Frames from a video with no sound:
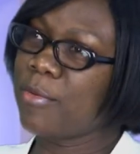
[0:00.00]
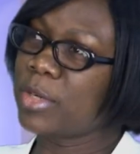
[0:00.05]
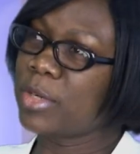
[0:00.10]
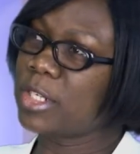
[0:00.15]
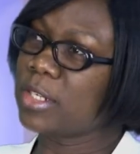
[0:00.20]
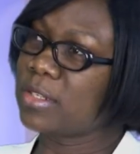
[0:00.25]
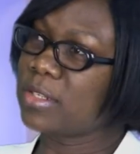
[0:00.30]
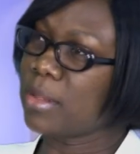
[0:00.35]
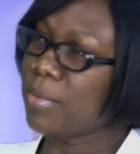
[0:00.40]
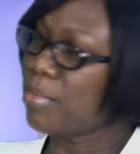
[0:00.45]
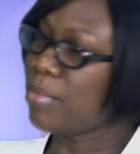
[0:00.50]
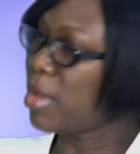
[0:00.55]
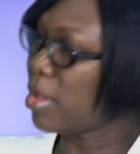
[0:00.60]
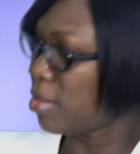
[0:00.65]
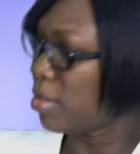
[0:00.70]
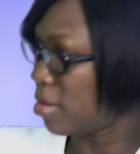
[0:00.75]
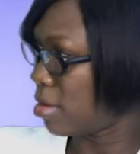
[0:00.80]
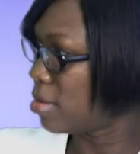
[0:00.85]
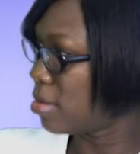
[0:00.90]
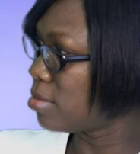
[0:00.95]
which is the
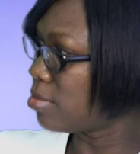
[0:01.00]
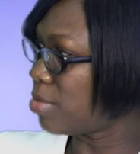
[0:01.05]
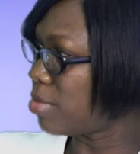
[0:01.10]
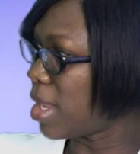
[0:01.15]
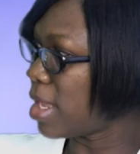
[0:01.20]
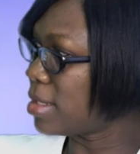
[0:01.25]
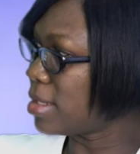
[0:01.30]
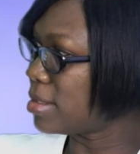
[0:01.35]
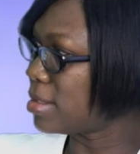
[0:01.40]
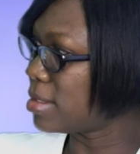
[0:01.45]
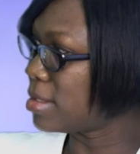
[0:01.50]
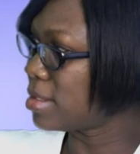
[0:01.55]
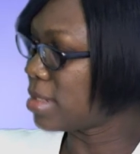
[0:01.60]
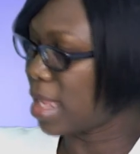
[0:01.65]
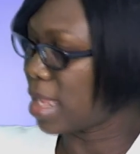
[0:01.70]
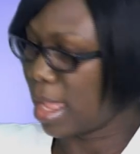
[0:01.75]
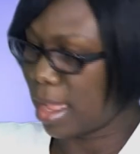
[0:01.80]
milk-based